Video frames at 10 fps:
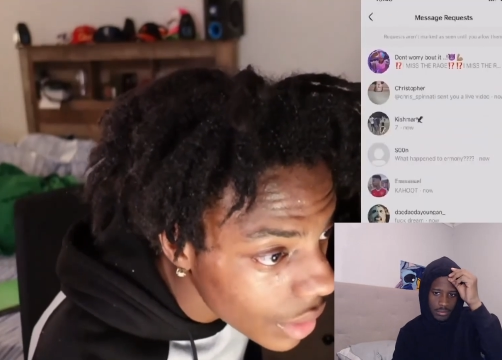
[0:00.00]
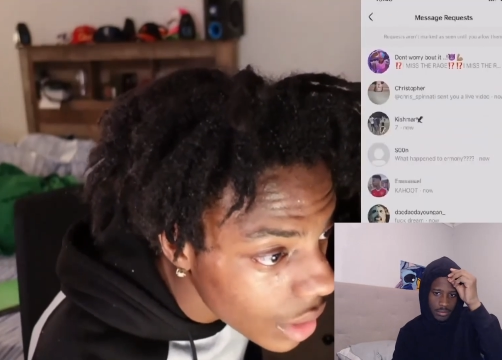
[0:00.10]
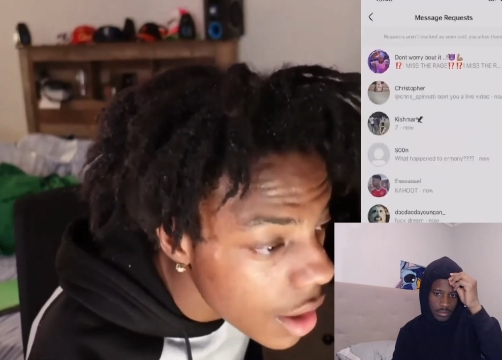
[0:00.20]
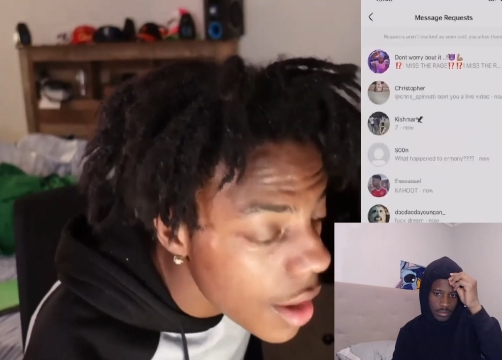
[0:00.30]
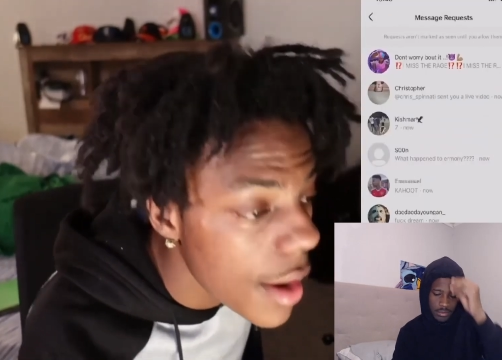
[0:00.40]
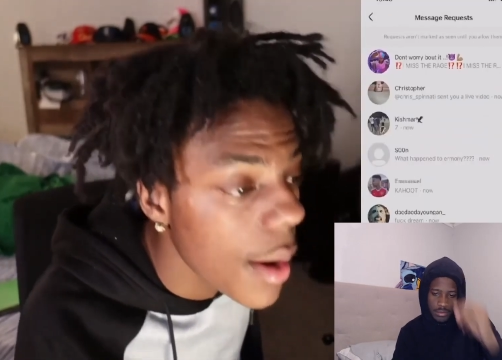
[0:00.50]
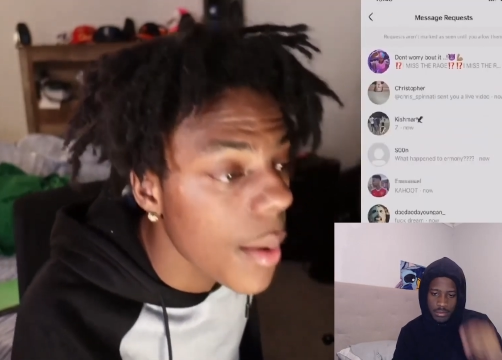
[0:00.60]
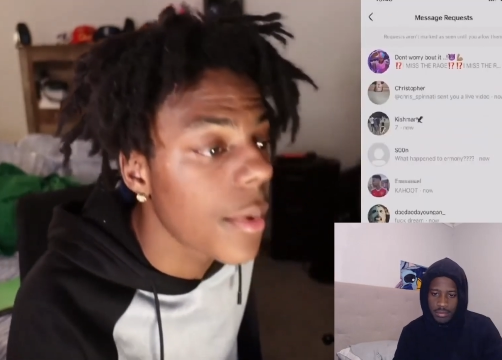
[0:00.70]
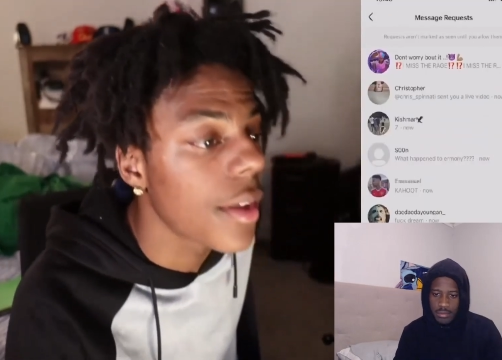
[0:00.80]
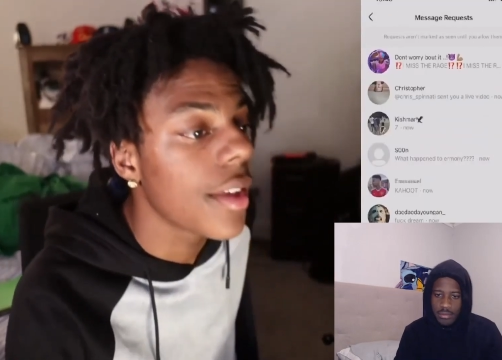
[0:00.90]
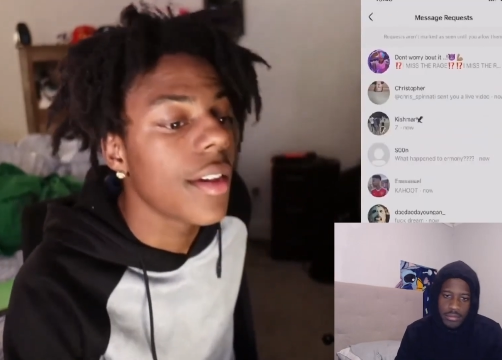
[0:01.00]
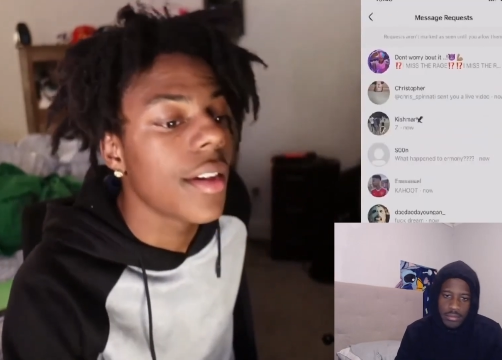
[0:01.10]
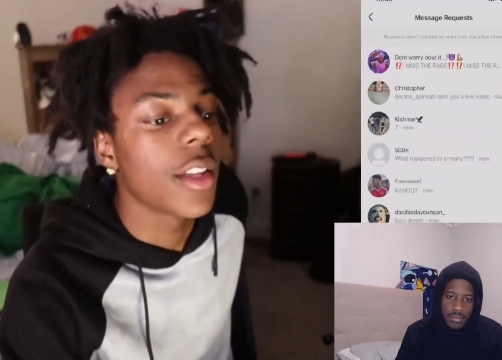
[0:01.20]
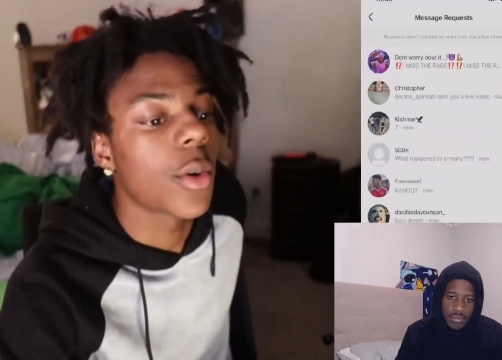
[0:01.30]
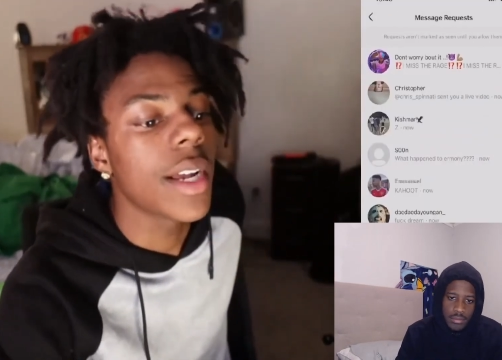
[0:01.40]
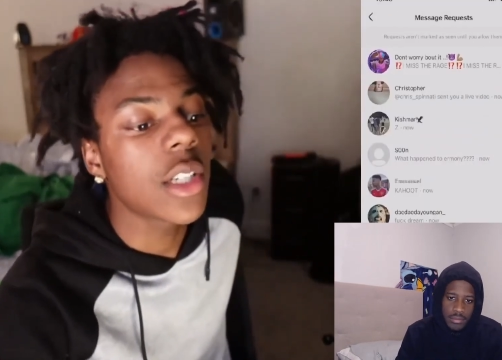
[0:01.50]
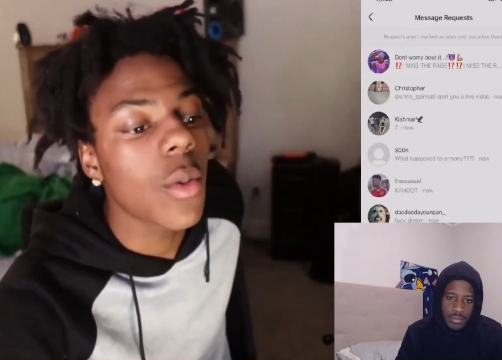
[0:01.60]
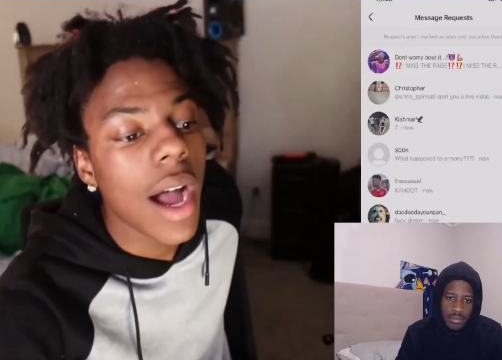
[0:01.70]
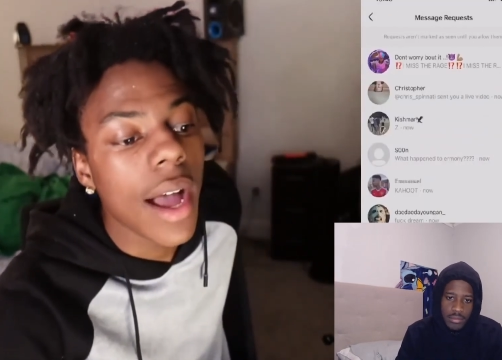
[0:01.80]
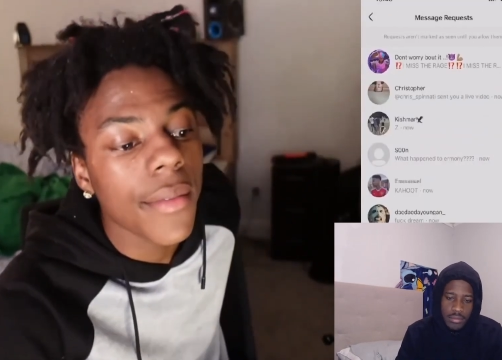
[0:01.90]
Speaker 1: Um, the reason
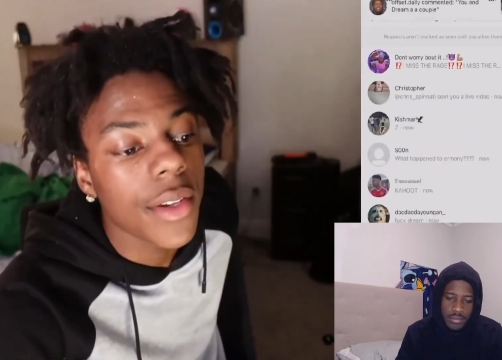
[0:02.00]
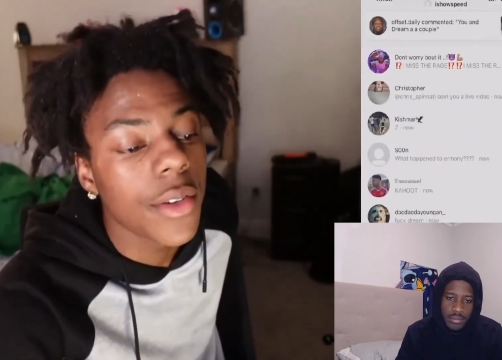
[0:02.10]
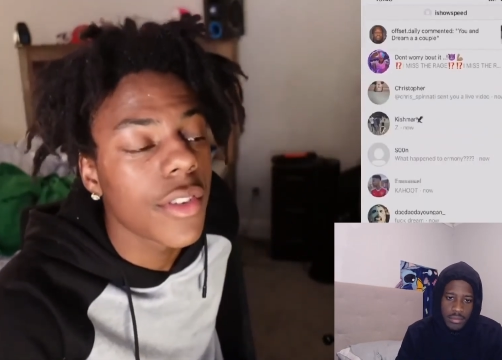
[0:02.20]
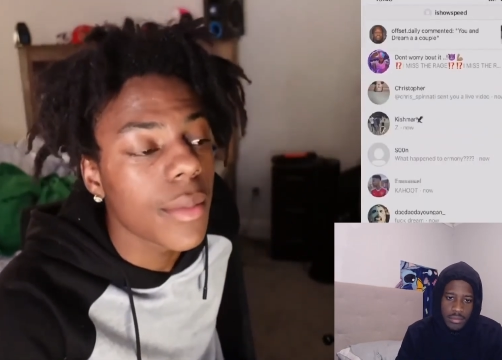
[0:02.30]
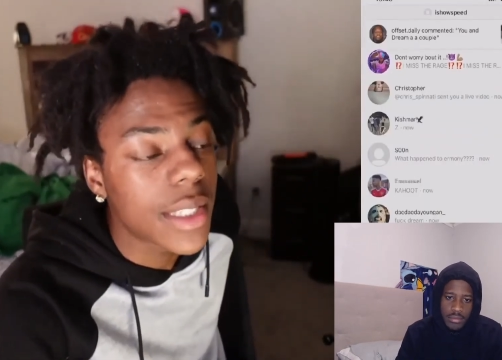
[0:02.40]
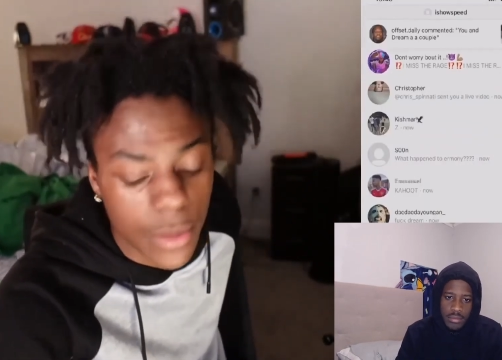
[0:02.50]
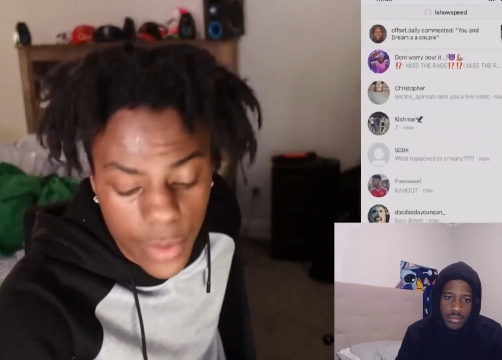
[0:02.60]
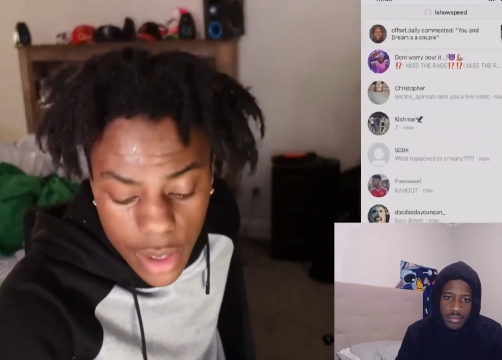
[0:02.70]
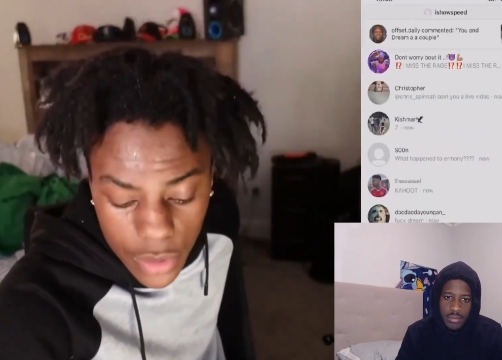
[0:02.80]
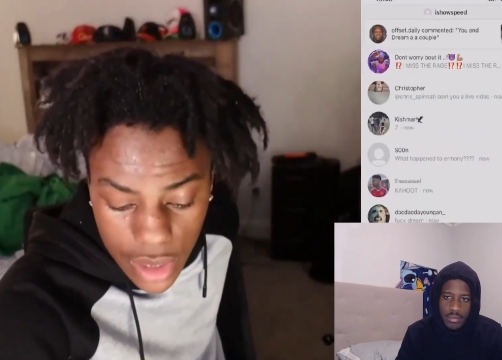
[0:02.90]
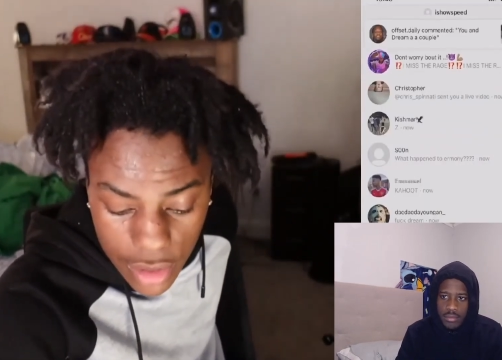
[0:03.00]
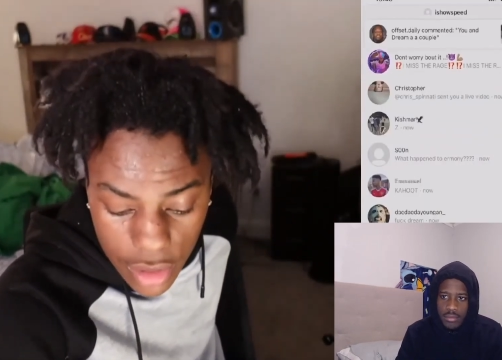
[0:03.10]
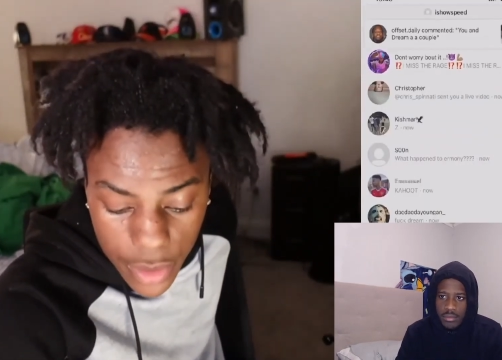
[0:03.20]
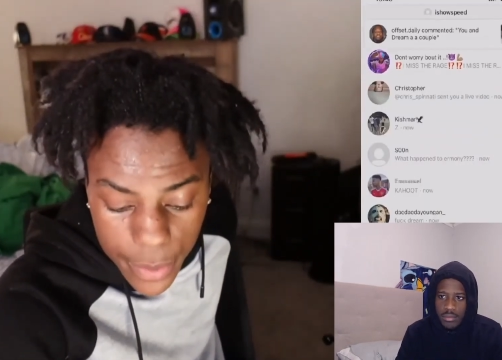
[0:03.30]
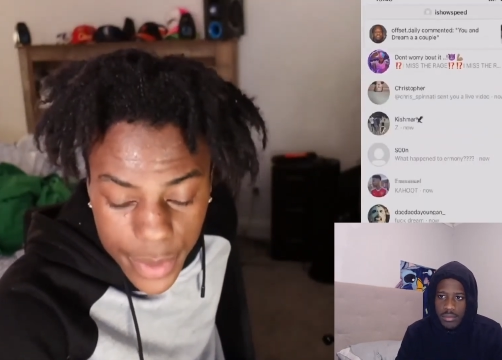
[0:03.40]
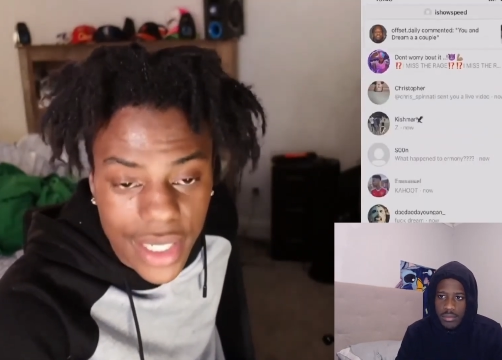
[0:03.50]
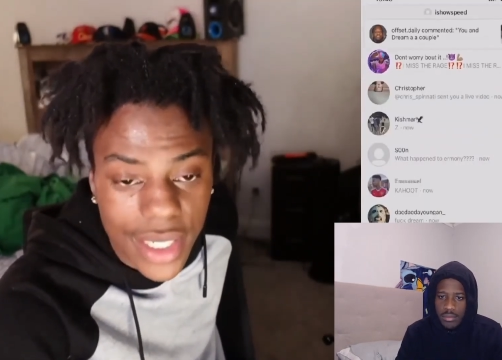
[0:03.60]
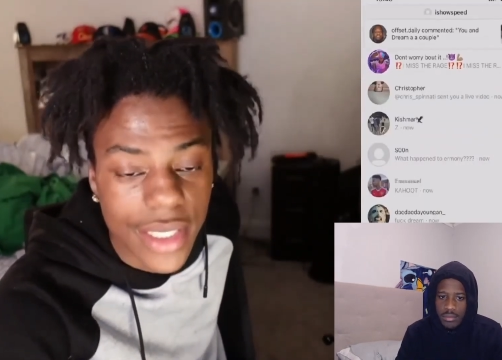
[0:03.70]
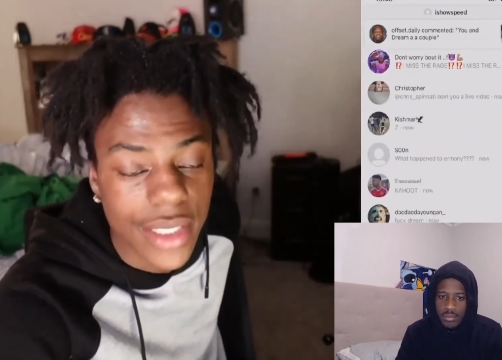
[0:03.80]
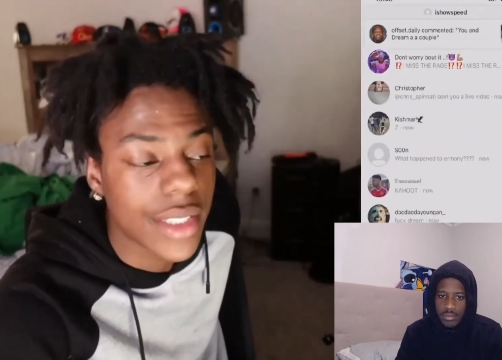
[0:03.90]
why you feel me, she, we don't talk no more
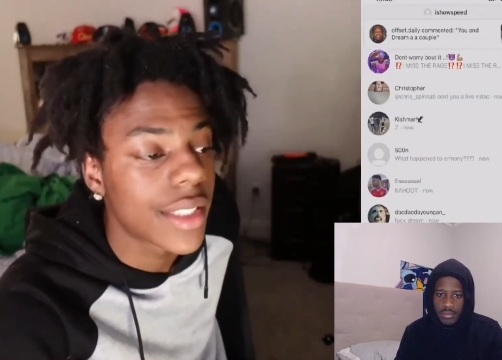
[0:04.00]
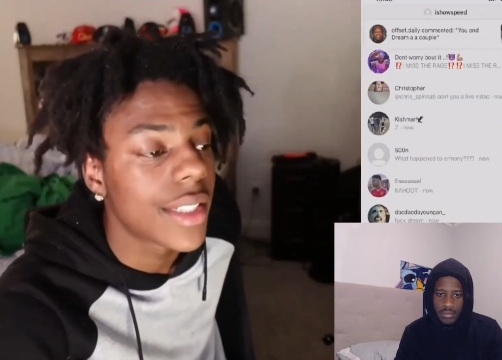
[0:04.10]
because